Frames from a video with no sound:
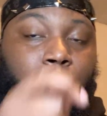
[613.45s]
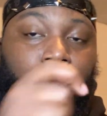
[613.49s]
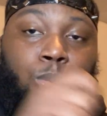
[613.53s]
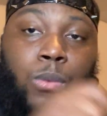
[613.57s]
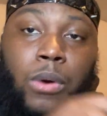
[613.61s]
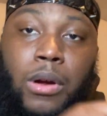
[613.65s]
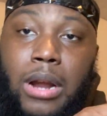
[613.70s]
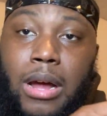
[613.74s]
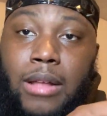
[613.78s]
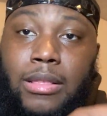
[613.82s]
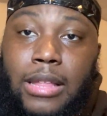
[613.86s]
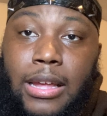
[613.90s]

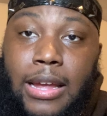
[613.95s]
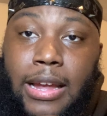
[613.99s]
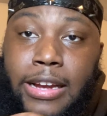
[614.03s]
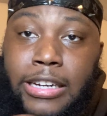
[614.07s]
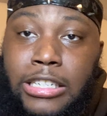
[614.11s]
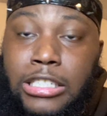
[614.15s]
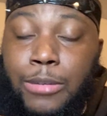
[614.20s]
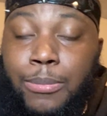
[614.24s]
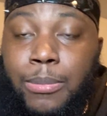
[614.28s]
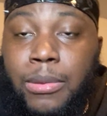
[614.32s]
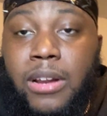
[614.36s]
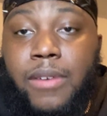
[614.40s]
wrote out the
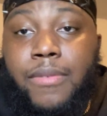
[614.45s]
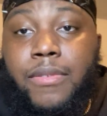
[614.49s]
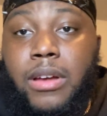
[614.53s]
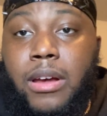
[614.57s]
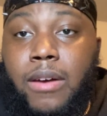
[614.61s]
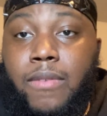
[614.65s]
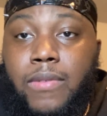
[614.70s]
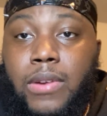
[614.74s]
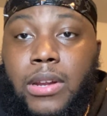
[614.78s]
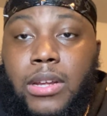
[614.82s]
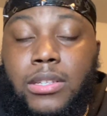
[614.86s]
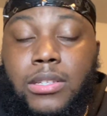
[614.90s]
instrument of
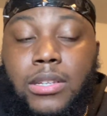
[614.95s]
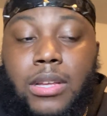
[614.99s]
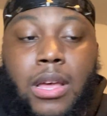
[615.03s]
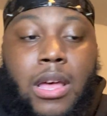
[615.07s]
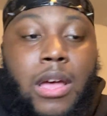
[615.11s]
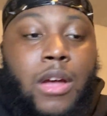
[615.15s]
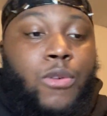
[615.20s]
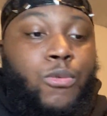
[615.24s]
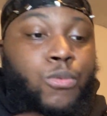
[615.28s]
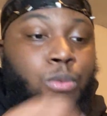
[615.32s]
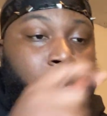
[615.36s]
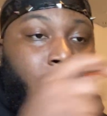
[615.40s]
covenants,
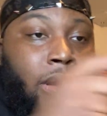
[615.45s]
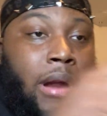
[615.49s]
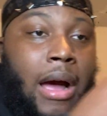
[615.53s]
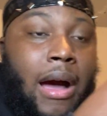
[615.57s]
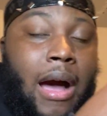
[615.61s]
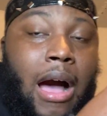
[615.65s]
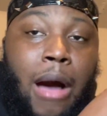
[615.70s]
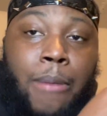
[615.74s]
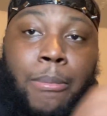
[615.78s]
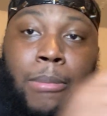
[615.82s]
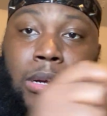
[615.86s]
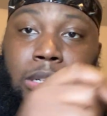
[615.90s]
wrote
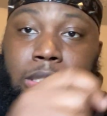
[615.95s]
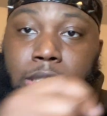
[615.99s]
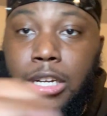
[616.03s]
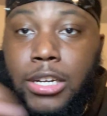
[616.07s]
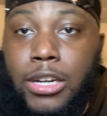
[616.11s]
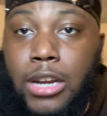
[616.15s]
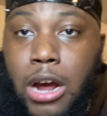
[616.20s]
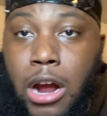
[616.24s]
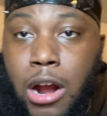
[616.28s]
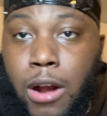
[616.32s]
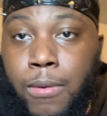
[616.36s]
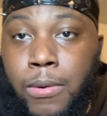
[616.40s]
out how much the
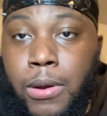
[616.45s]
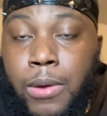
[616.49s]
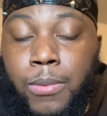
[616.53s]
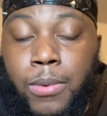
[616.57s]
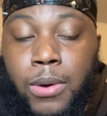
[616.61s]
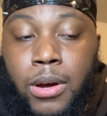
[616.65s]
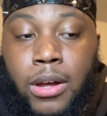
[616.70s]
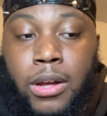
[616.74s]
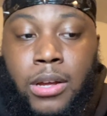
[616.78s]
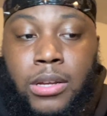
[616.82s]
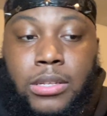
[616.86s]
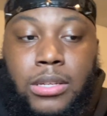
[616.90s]
diary
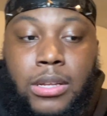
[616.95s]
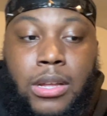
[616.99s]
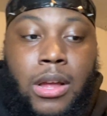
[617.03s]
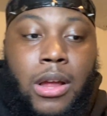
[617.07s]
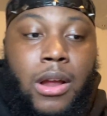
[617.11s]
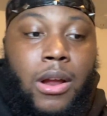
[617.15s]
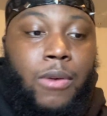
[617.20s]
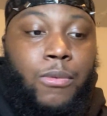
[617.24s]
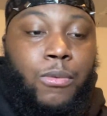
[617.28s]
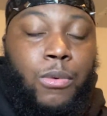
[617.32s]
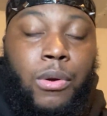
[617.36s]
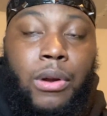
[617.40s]
was,
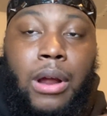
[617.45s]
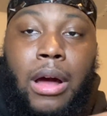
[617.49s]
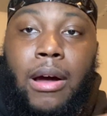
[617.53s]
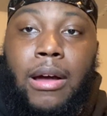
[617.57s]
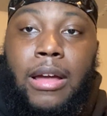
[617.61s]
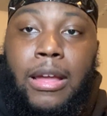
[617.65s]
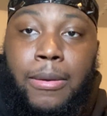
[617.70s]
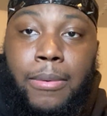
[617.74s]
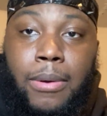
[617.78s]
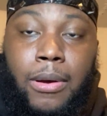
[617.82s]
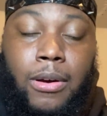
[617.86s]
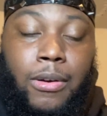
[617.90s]
wrote out
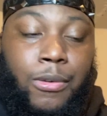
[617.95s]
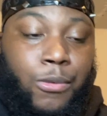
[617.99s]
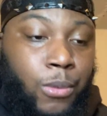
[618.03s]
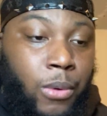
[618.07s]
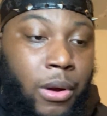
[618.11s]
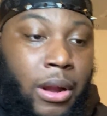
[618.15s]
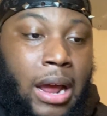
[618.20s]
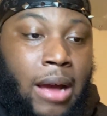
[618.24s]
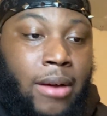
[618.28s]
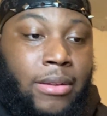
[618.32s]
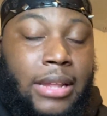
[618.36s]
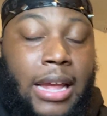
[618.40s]
he
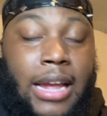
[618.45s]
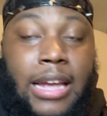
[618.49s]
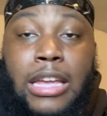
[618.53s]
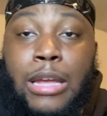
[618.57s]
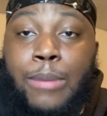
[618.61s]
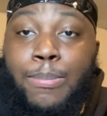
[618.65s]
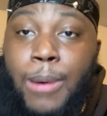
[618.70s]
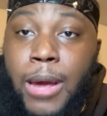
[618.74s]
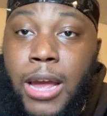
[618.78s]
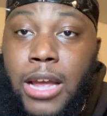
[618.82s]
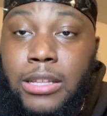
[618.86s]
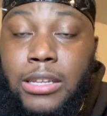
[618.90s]
wrote out that
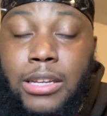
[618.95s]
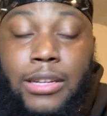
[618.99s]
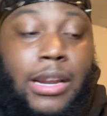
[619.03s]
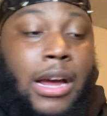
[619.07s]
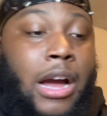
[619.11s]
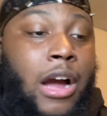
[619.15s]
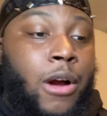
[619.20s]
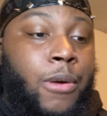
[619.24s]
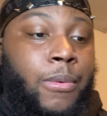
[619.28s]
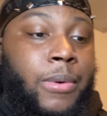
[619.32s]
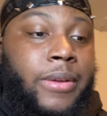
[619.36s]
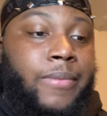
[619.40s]
he paid the
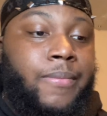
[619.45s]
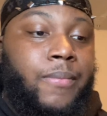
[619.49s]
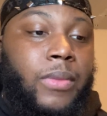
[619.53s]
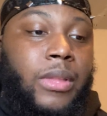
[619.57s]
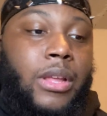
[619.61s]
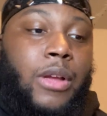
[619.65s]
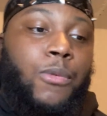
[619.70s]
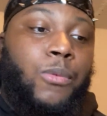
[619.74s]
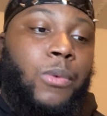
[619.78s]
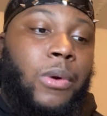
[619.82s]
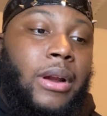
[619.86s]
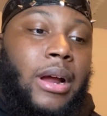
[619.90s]
dowry,
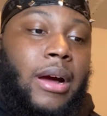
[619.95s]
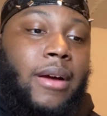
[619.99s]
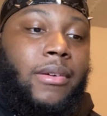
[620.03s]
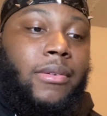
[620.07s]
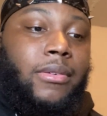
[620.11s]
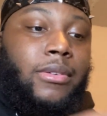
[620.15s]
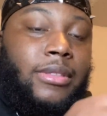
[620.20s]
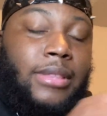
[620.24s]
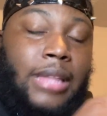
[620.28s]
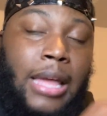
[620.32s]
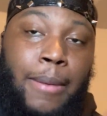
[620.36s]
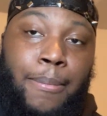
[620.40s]
wrote
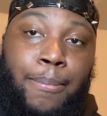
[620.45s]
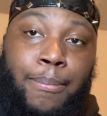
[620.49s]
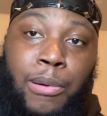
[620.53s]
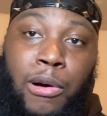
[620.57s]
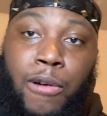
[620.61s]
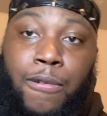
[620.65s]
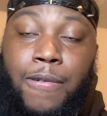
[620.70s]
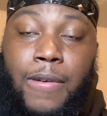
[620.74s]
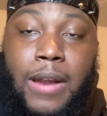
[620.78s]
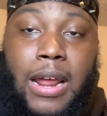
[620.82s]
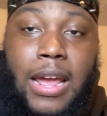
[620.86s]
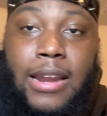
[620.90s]
out they
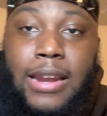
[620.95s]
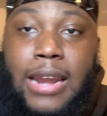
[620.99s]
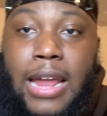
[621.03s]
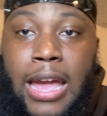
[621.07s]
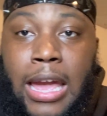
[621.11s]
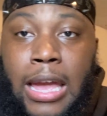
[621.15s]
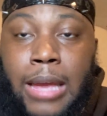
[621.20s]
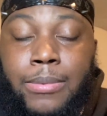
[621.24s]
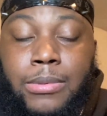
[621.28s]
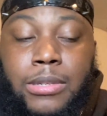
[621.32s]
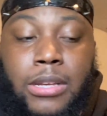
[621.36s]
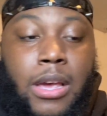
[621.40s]
both of their
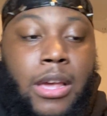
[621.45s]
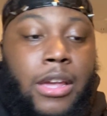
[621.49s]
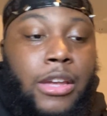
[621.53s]
names.